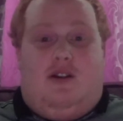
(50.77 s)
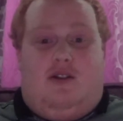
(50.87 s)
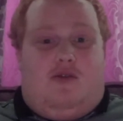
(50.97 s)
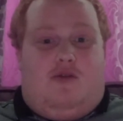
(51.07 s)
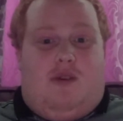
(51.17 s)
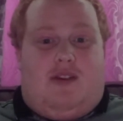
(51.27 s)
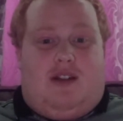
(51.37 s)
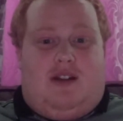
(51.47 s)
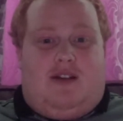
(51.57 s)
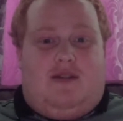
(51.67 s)
always going
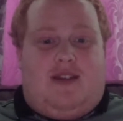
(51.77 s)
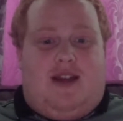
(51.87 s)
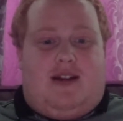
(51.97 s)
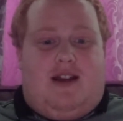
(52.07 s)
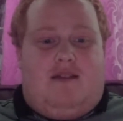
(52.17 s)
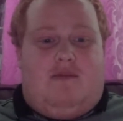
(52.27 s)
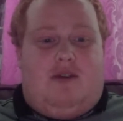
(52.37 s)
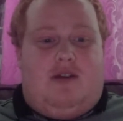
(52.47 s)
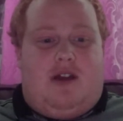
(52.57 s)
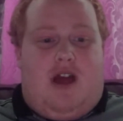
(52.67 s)
to lose that game.
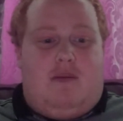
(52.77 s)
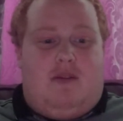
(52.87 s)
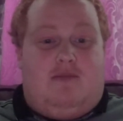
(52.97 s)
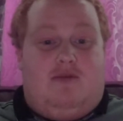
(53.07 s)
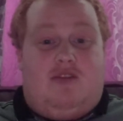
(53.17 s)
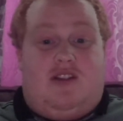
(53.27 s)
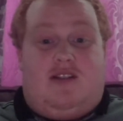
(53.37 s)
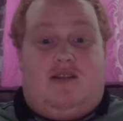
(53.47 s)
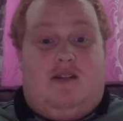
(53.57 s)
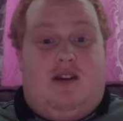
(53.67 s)
It's more
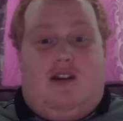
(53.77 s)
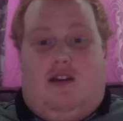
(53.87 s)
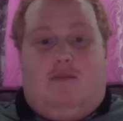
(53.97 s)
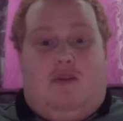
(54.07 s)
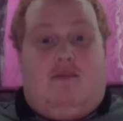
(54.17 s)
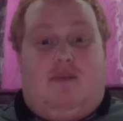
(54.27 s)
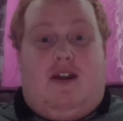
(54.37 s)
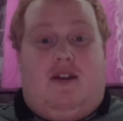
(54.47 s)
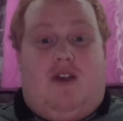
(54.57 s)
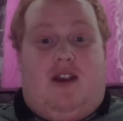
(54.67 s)
just my
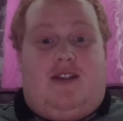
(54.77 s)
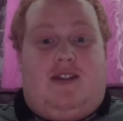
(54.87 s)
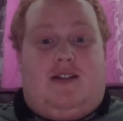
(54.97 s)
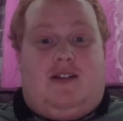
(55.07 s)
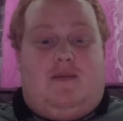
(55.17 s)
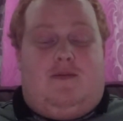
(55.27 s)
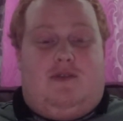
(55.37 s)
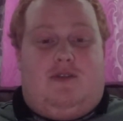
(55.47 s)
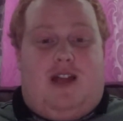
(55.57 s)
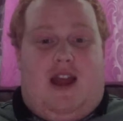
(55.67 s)
player ratings
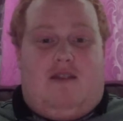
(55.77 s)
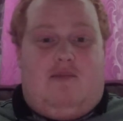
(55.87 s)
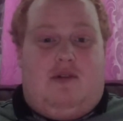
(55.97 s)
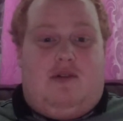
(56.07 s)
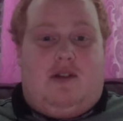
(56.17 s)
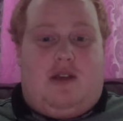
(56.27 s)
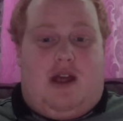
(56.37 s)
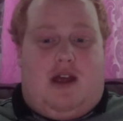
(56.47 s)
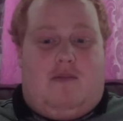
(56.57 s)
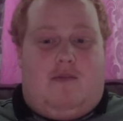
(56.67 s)
for the
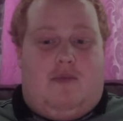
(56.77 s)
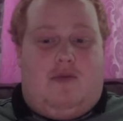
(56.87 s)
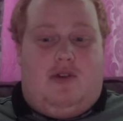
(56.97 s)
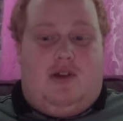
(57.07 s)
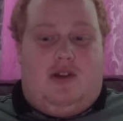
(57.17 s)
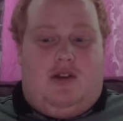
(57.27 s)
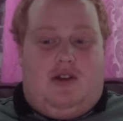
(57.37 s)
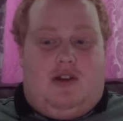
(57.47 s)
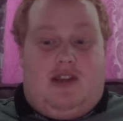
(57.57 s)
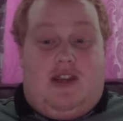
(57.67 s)
game.
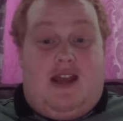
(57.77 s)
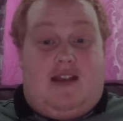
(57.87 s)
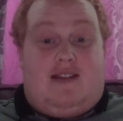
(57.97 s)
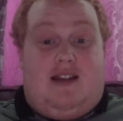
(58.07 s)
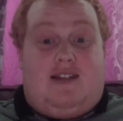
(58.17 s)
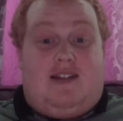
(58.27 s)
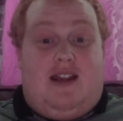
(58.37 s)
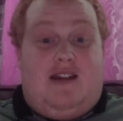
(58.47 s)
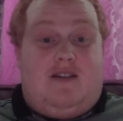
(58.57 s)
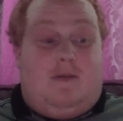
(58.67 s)
Yeah, so let's get
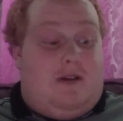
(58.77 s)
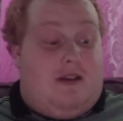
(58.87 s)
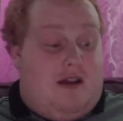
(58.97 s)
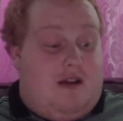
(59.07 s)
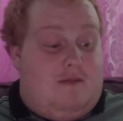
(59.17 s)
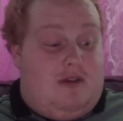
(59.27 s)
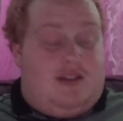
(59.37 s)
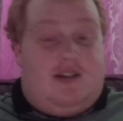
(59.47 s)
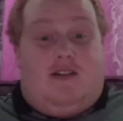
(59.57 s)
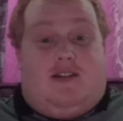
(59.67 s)
into it.
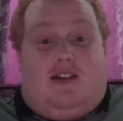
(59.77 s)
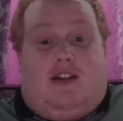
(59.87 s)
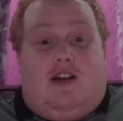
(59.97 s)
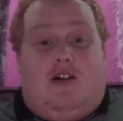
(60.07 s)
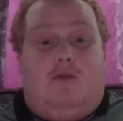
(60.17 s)
Starting in goal,